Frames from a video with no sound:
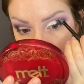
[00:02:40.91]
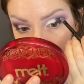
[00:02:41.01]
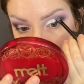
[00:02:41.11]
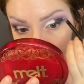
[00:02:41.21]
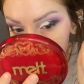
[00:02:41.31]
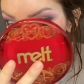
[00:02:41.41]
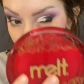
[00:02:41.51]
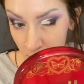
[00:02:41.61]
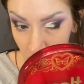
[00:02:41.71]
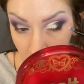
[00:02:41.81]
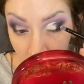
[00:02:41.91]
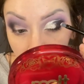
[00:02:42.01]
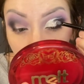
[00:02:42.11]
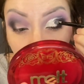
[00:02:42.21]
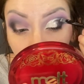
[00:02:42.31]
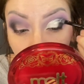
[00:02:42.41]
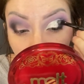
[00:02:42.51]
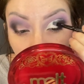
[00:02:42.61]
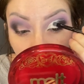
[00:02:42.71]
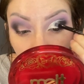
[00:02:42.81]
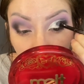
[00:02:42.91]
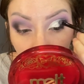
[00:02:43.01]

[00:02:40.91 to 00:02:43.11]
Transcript: action because it is